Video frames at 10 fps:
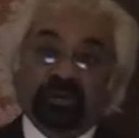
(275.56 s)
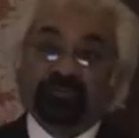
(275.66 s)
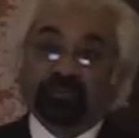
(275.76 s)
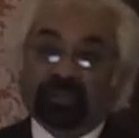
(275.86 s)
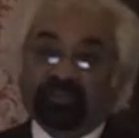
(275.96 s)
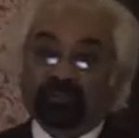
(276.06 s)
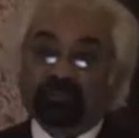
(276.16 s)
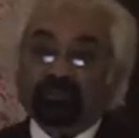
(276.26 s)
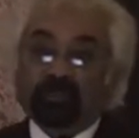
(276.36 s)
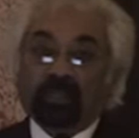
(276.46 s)

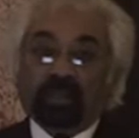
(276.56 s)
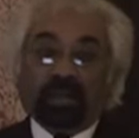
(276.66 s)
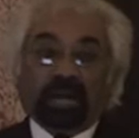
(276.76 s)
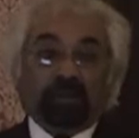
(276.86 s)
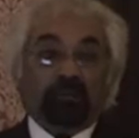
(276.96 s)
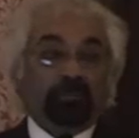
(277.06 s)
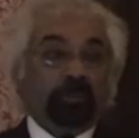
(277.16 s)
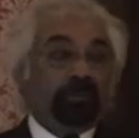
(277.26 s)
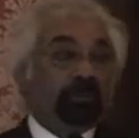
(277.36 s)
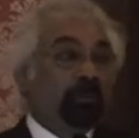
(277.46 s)
information. I don't want
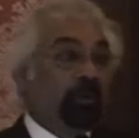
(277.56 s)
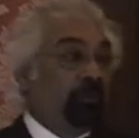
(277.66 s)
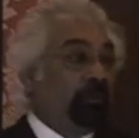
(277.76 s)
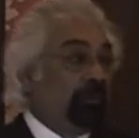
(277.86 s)
people to know